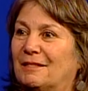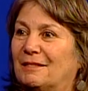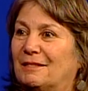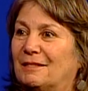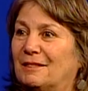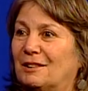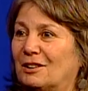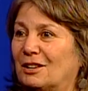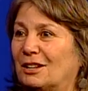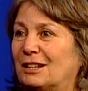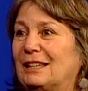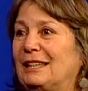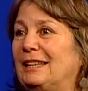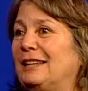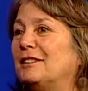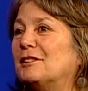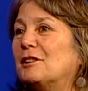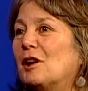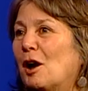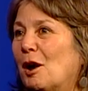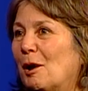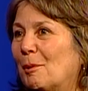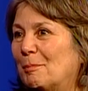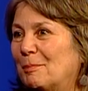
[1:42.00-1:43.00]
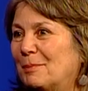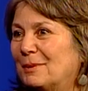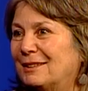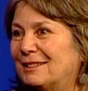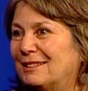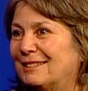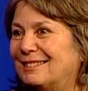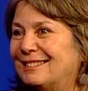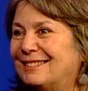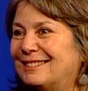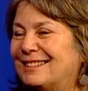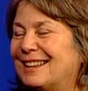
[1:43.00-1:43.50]
they're cleaned up
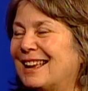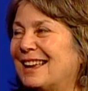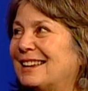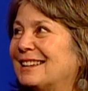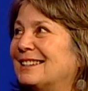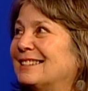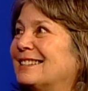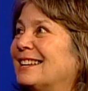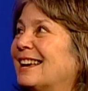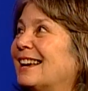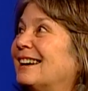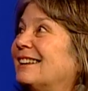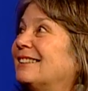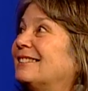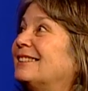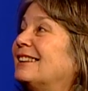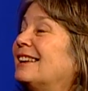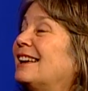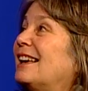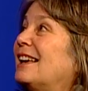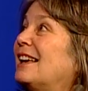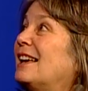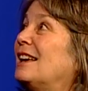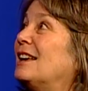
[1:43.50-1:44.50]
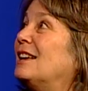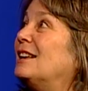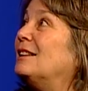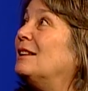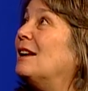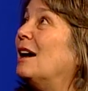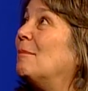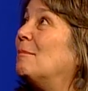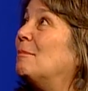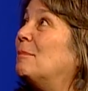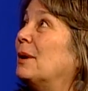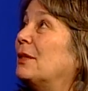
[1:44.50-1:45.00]
and taken down.
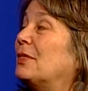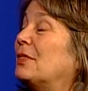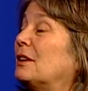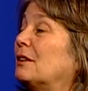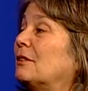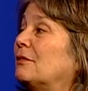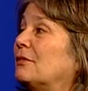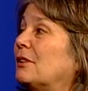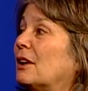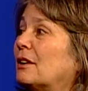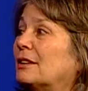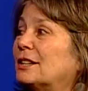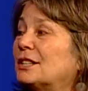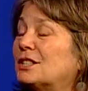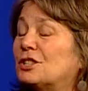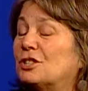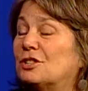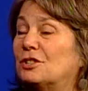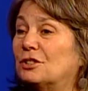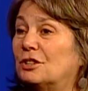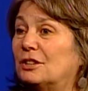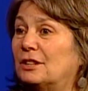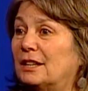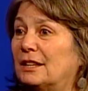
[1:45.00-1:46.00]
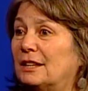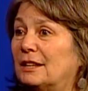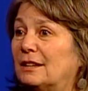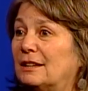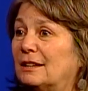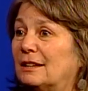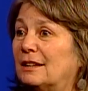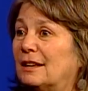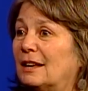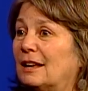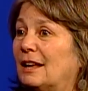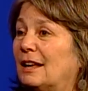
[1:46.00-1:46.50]
But they're very sturdy,
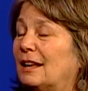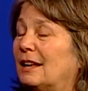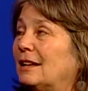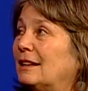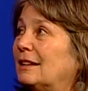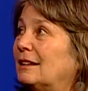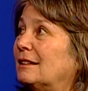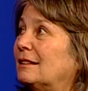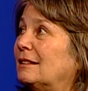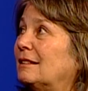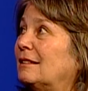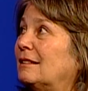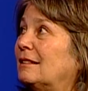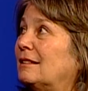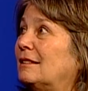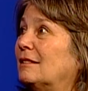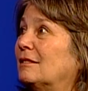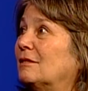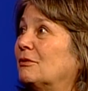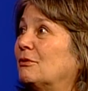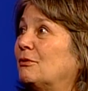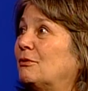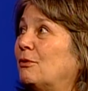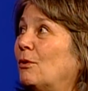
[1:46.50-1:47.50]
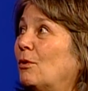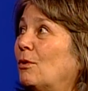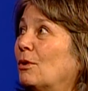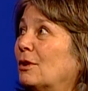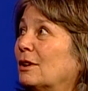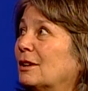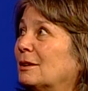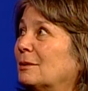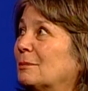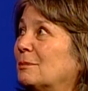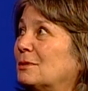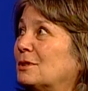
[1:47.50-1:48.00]
and the
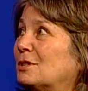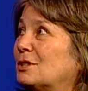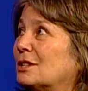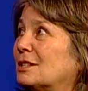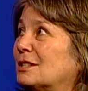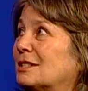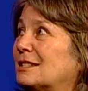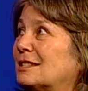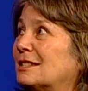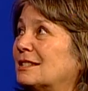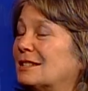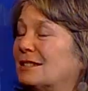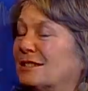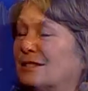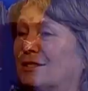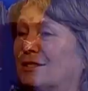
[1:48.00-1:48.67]
form just is